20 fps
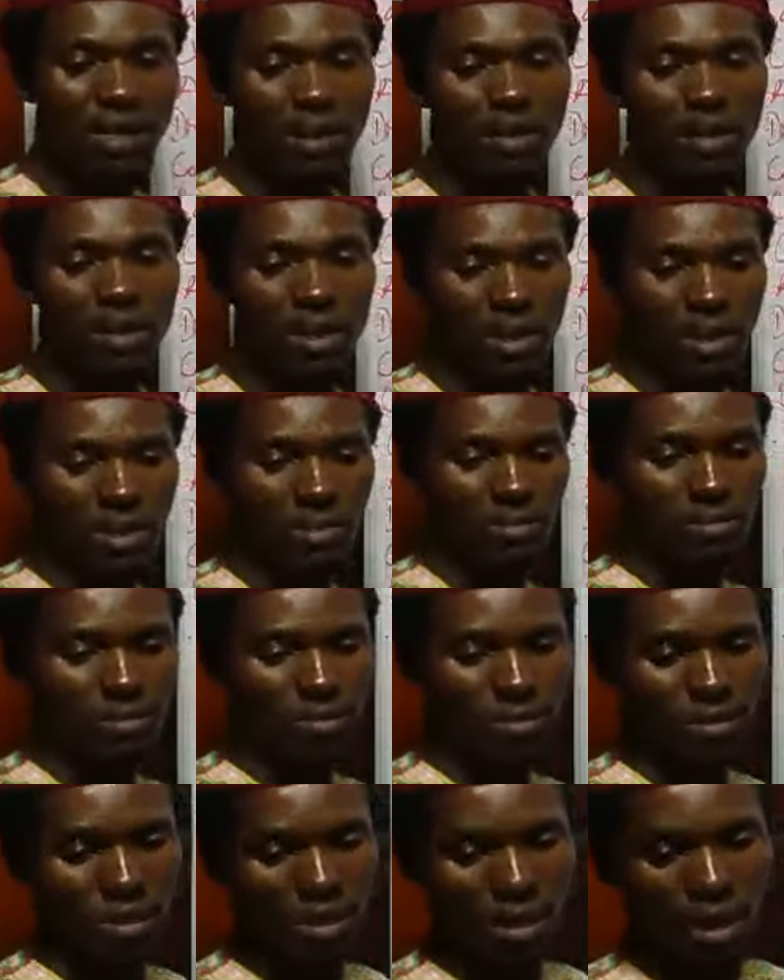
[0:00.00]
democracy.
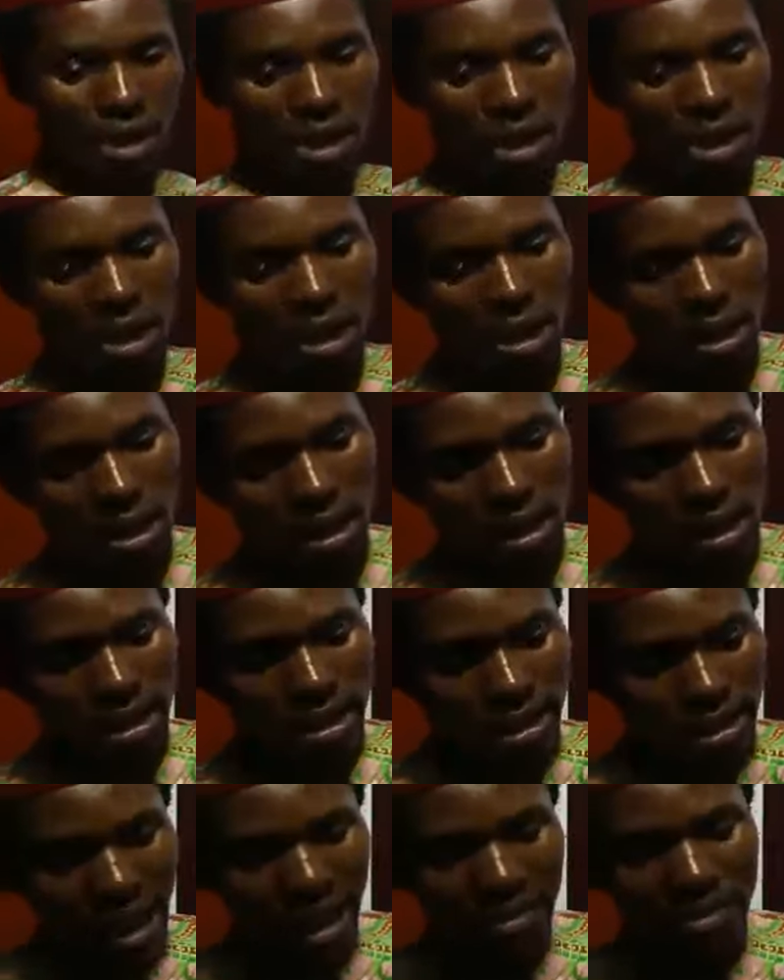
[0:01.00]

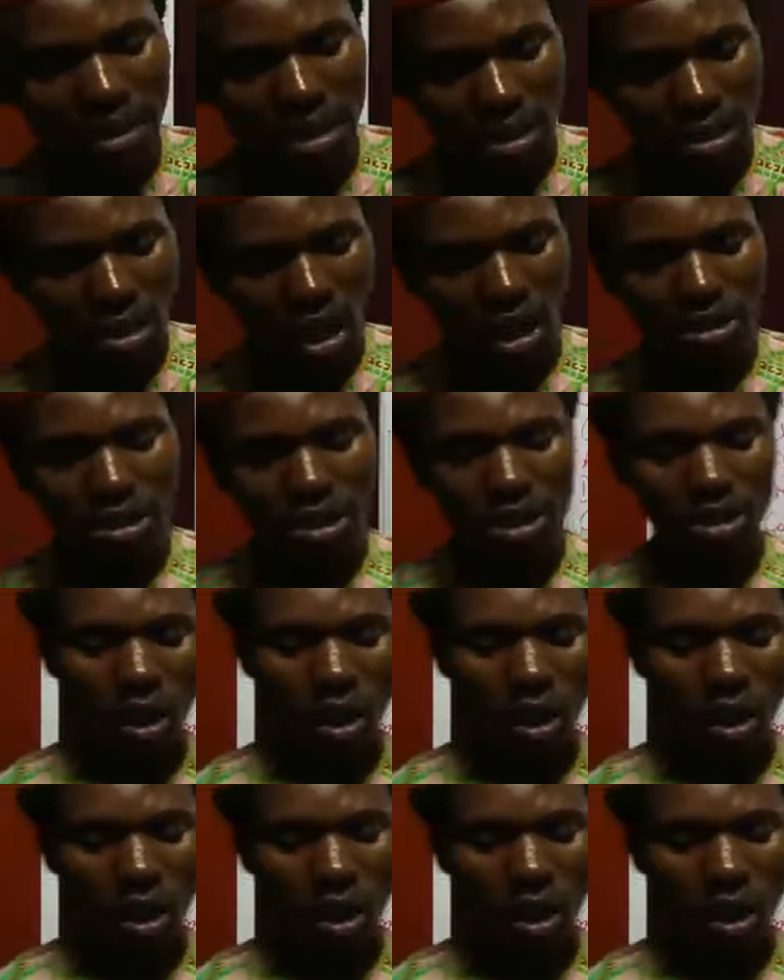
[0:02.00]
It thrives on the doctrine